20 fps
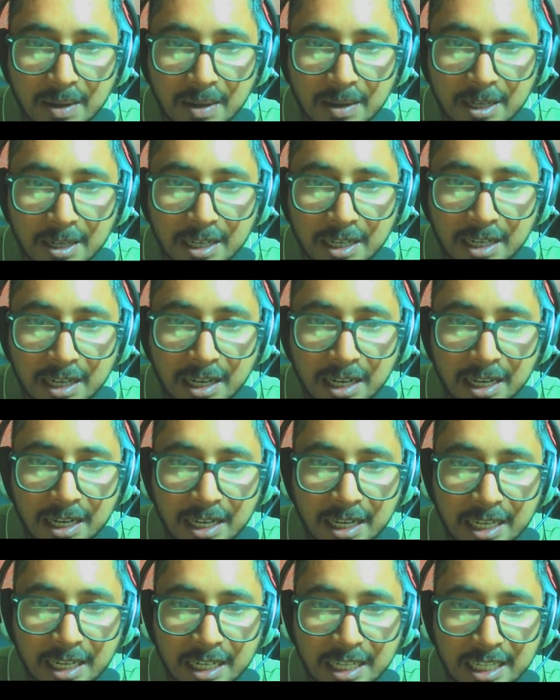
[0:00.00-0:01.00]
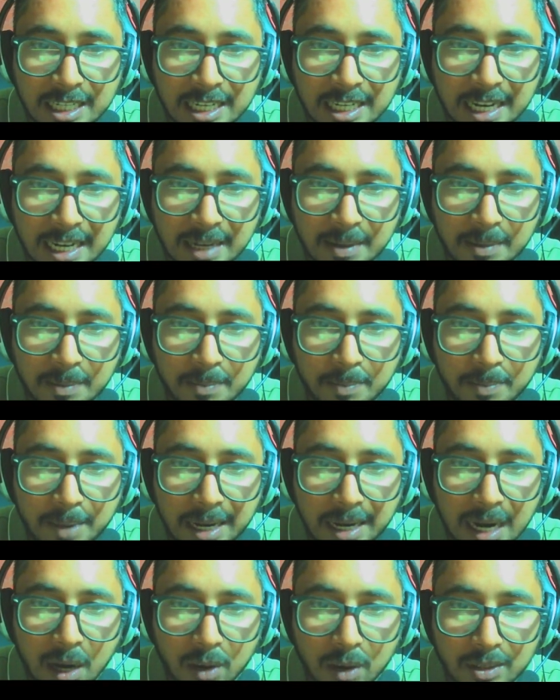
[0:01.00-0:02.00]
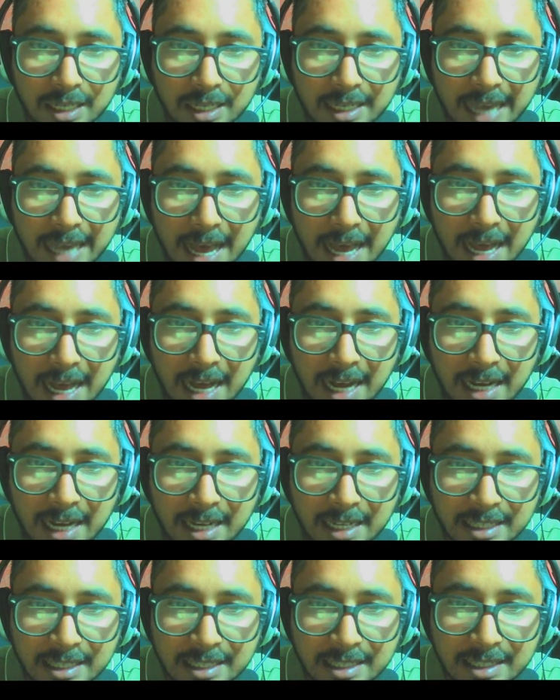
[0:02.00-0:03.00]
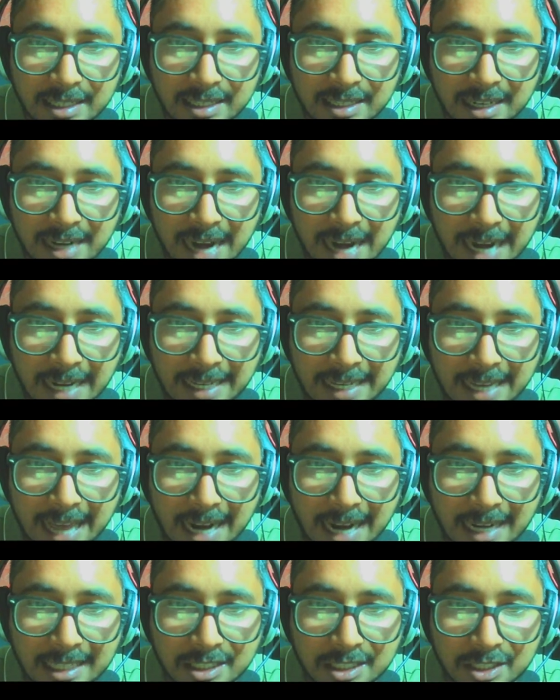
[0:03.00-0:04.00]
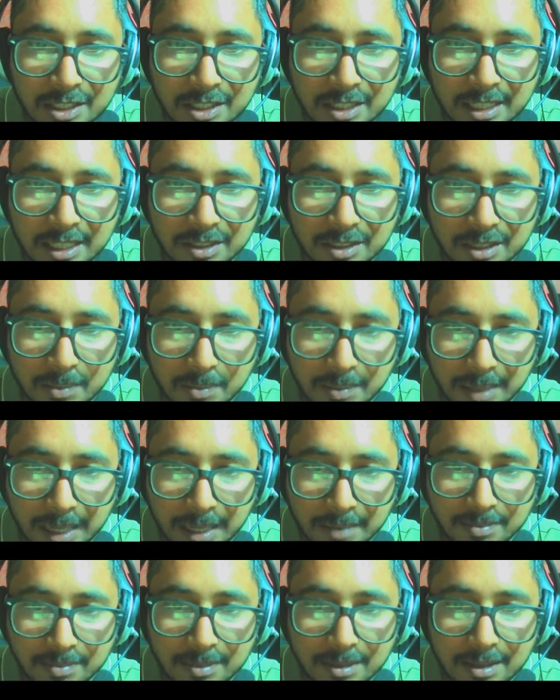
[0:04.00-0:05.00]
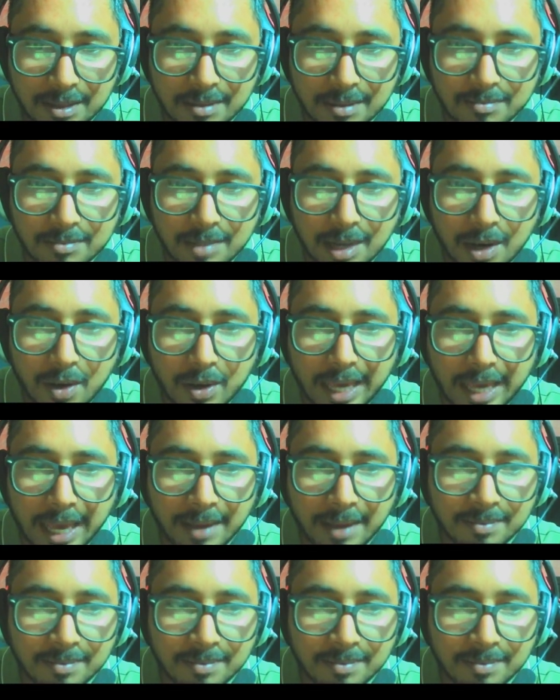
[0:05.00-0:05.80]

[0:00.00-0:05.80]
uh, bring out the right characteristics in me. Okay,